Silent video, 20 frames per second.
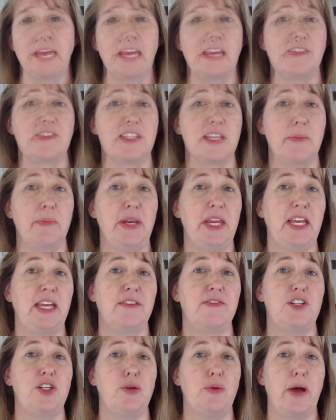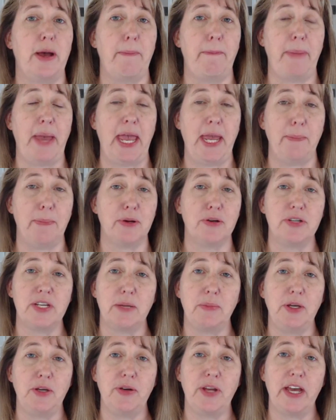If somebody gives you a paper
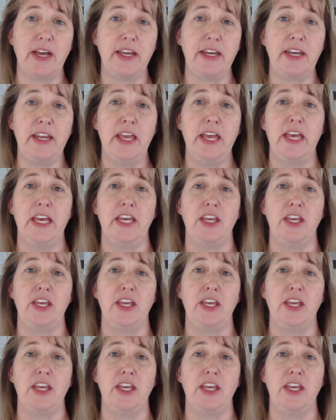W-9,